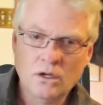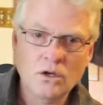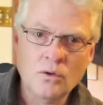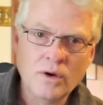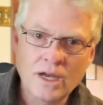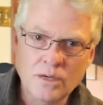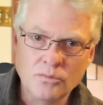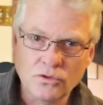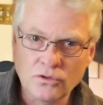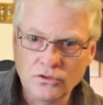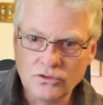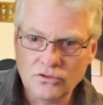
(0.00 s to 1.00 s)
No
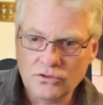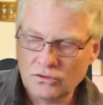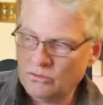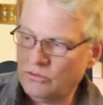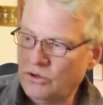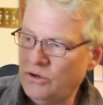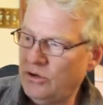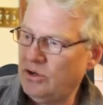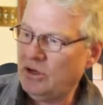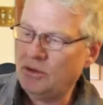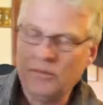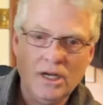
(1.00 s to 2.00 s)
animals were hurt
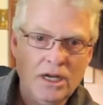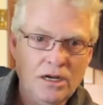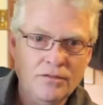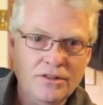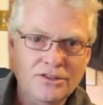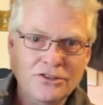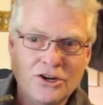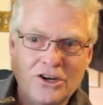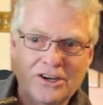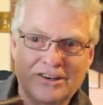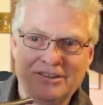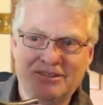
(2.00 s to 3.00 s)
in the making of this art.